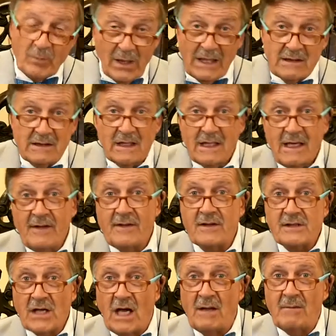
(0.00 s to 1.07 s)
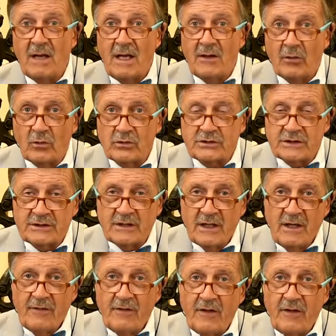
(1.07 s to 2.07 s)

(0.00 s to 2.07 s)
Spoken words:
Well, in the timeline auction,